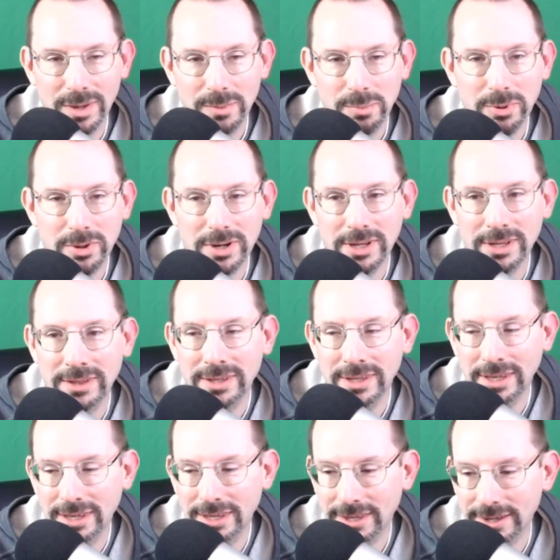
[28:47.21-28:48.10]
put in
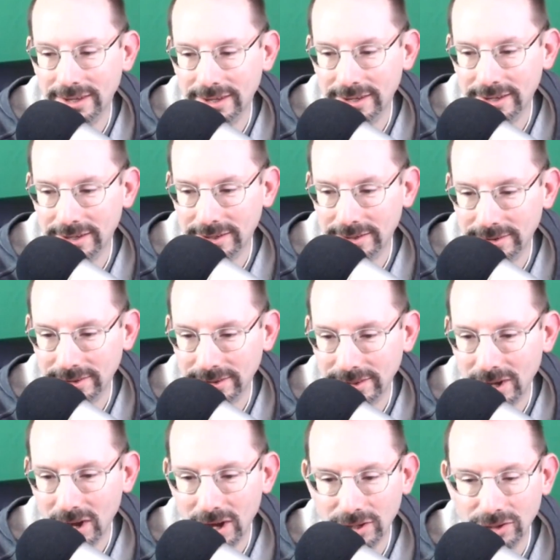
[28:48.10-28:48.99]
the
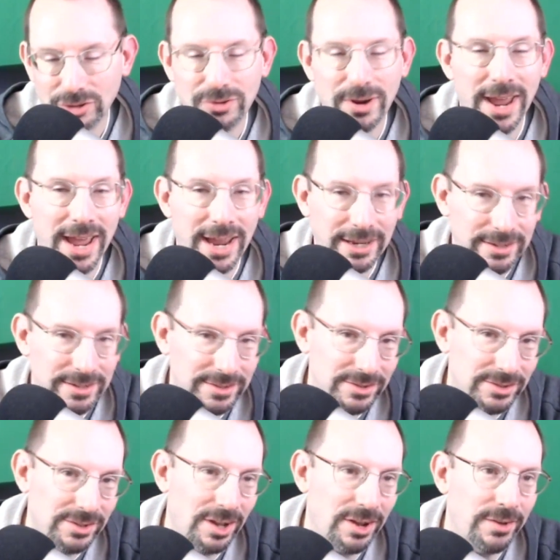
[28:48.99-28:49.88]
contracts and
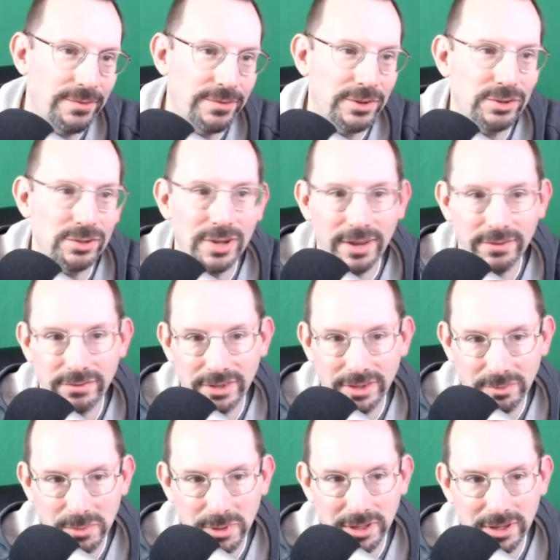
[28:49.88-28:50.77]
stuff that you have to
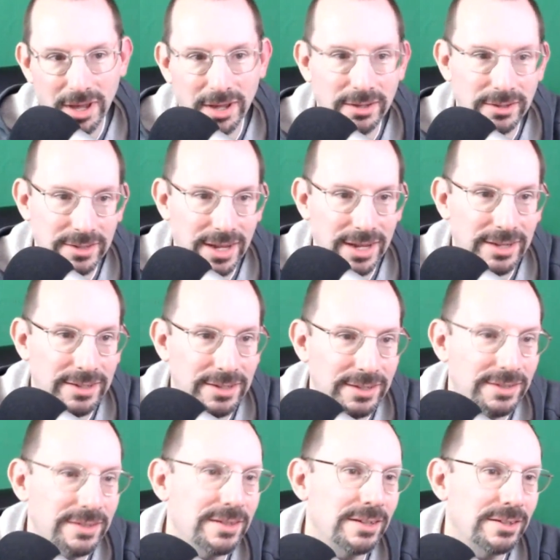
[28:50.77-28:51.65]
give me content
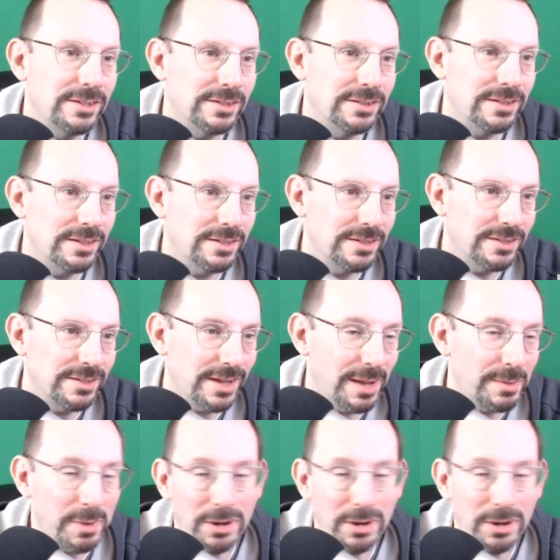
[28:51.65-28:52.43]
in such and such a time.